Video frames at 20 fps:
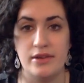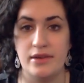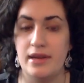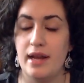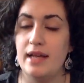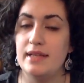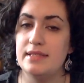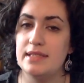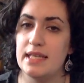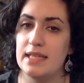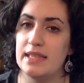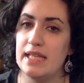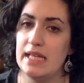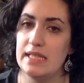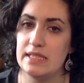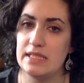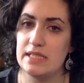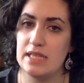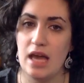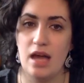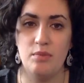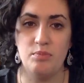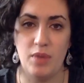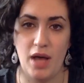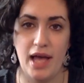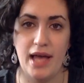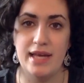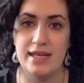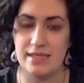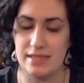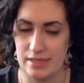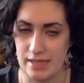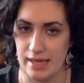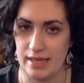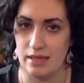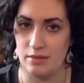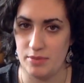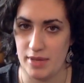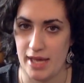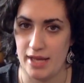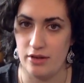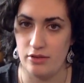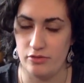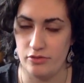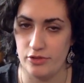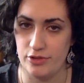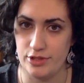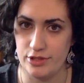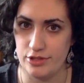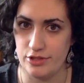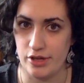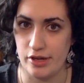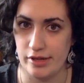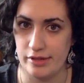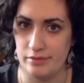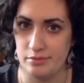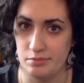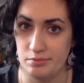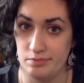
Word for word: And I said, let's not buy a second pattern for this yarn.